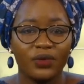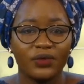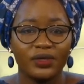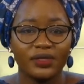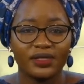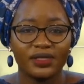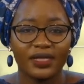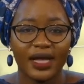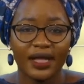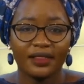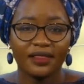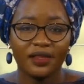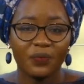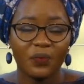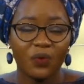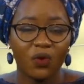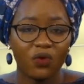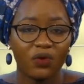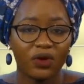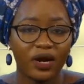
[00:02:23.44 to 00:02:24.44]
will start the
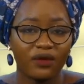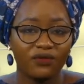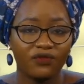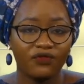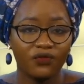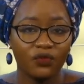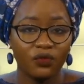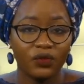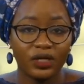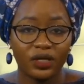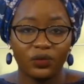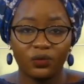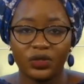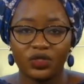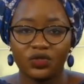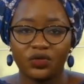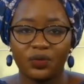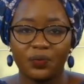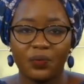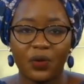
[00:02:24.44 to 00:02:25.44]
program fully
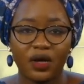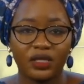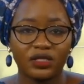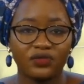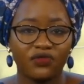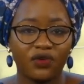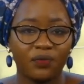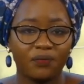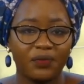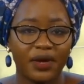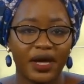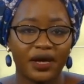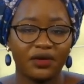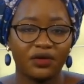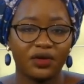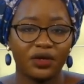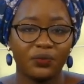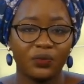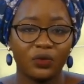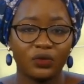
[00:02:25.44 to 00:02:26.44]
with reports from
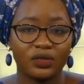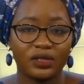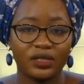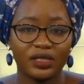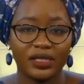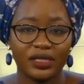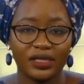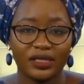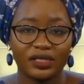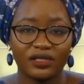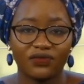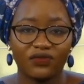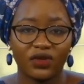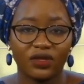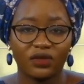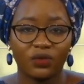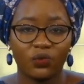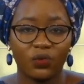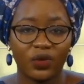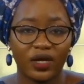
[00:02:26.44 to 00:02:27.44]
plenary proceedings for
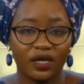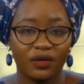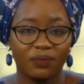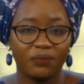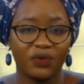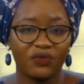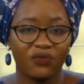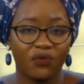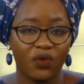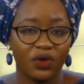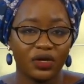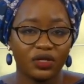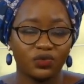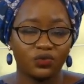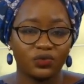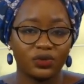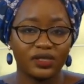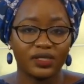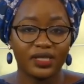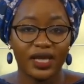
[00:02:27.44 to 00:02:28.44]
the week before
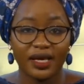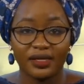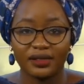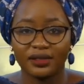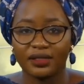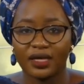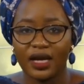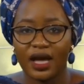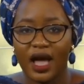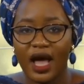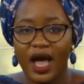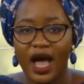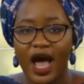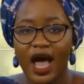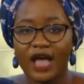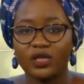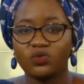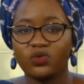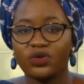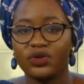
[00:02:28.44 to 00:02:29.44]
it recessed,
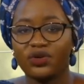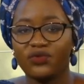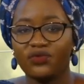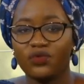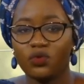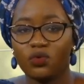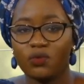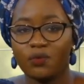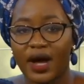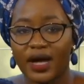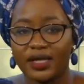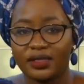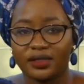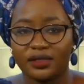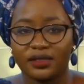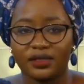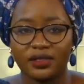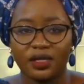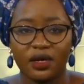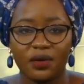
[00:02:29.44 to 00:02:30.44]
as we review
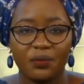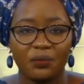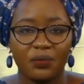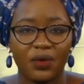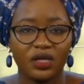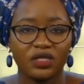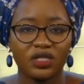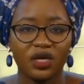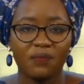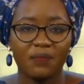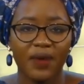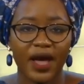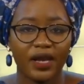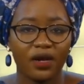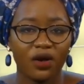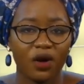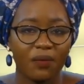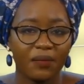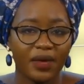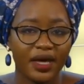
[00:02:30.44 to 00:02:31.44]
matters brought up by
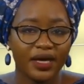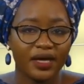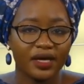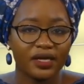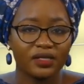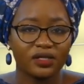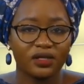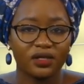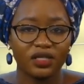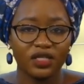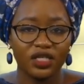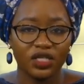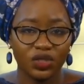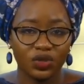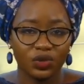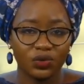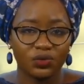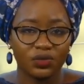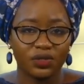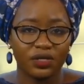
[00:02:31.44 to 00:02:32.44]
lawmakers on
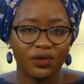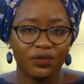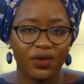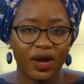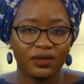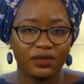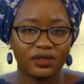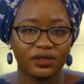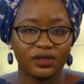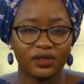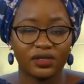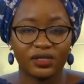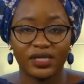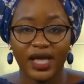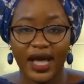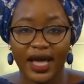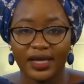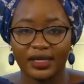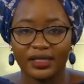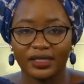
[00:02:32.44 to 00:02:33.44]
issues around the
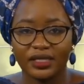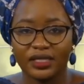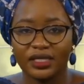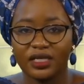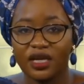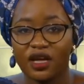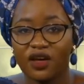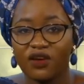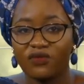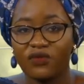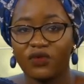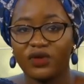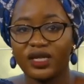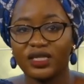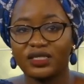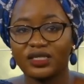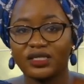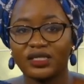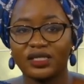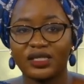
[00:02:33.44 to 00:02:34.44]
society for
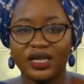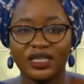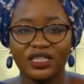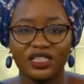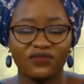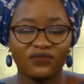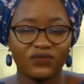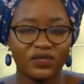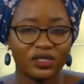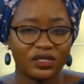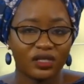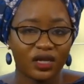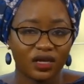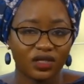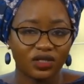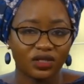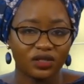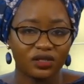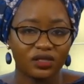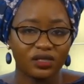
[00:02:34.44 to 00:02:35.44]
legislative
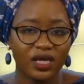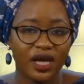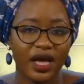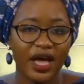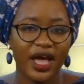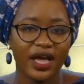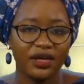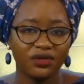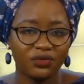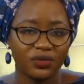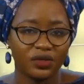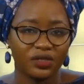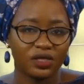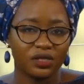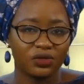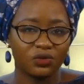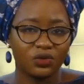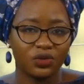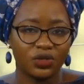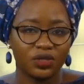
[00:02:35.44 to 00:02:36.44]
discussions and
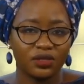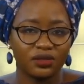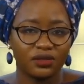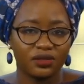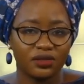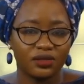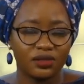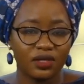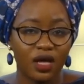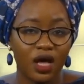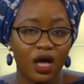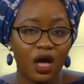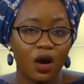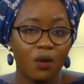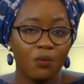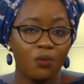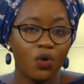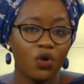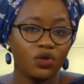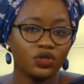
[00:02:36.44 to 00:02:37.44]
resolutions.
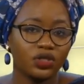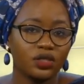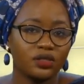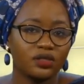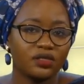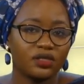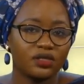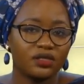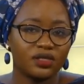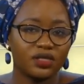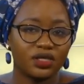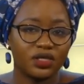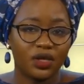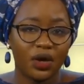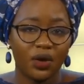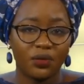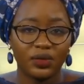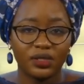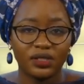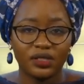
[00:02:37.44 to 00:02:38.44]
Motions on
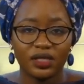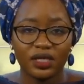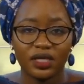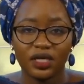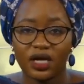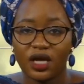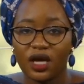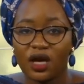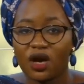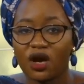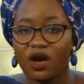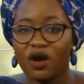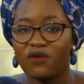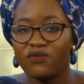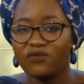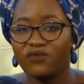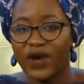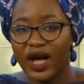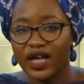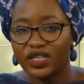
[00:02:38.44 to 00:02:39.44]
security,
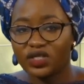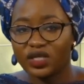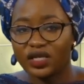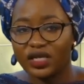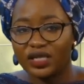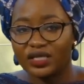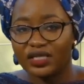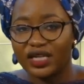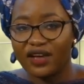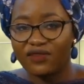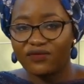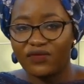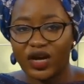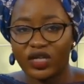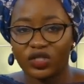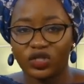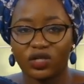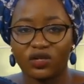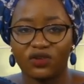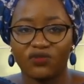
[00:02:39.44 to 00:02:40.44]
conversion and
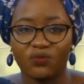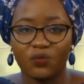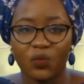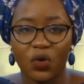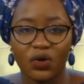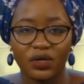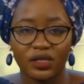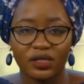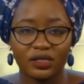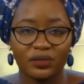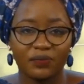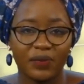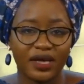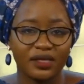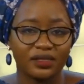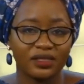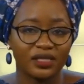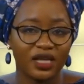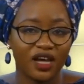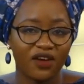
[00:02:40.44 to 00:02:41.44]
diversion of monies by
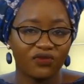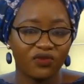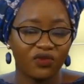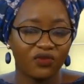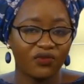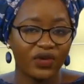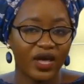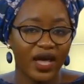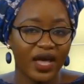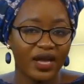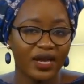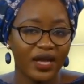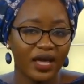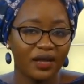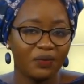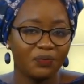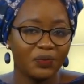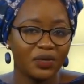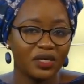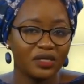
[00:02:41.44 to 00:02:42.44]
staff of
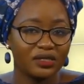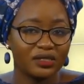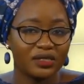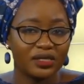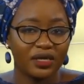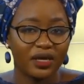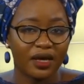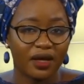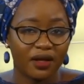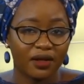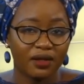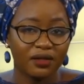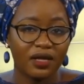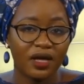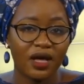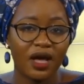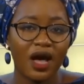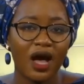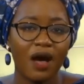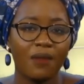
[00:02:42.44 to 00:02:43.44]
NNPCL,
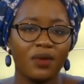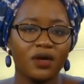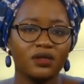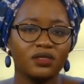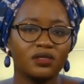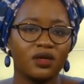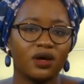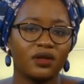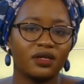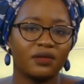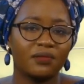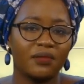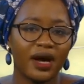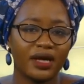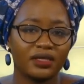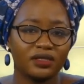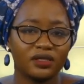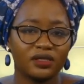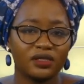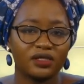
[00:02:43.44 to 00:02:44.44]
amongst other
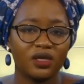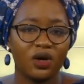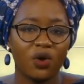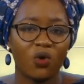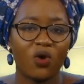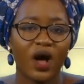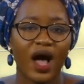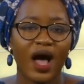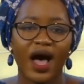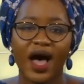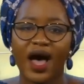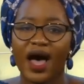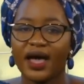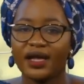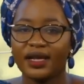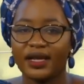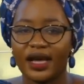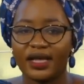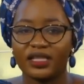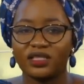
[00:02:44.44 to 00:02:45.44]
matters, are
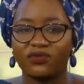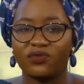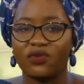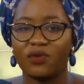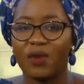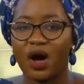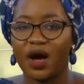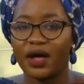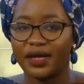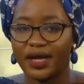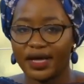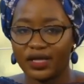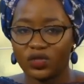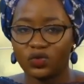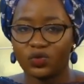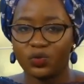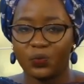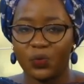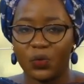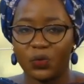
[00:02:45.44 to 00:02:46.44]
highlights from our
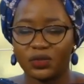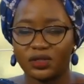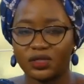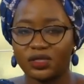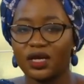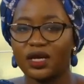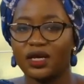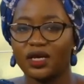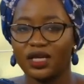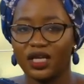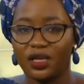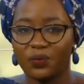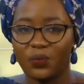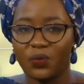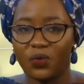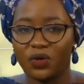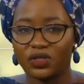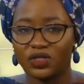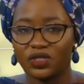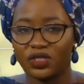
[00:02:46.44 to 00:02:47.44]
next report. Keep
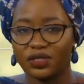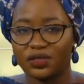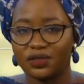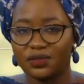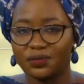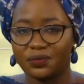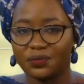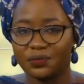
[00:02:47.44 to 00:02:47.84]
watching.